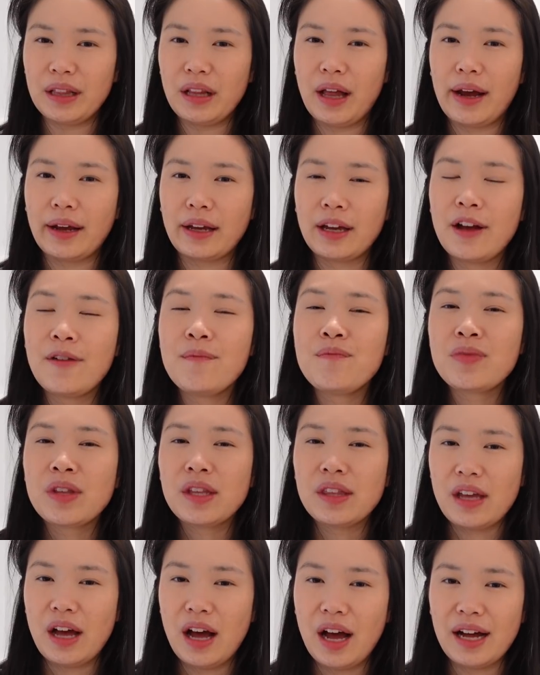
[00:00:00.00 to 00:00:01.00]
bit like
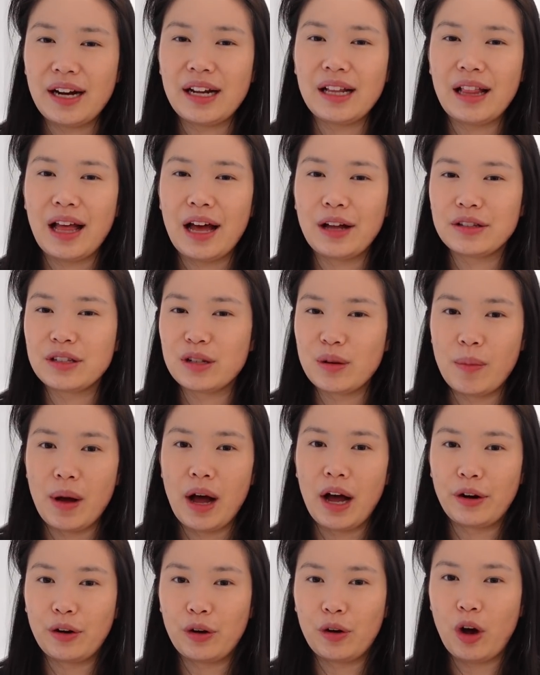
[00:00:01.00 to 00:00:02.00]
the Haidilao
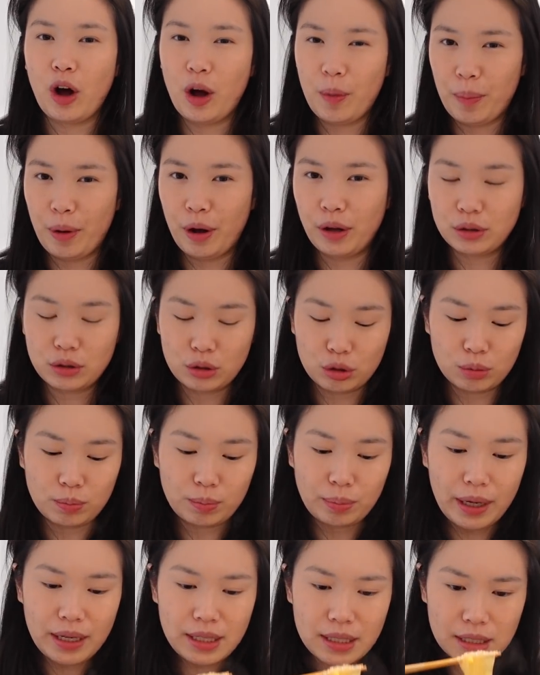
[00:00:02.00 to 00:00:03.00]
tomato hot pot
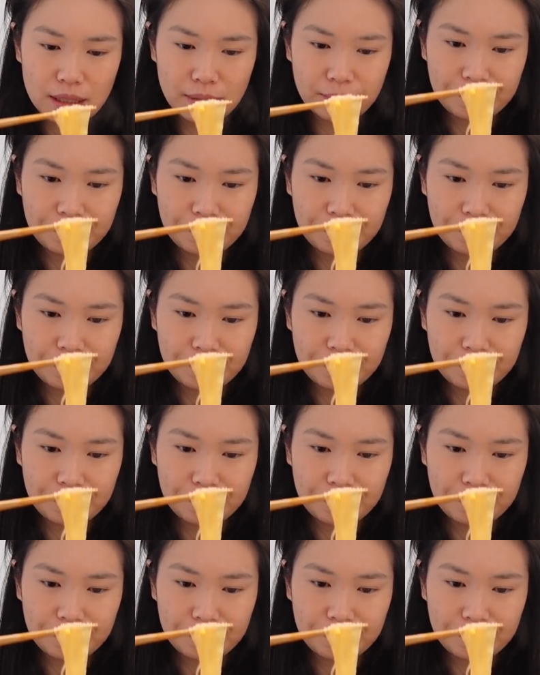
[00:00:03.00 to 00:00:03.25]
soup base.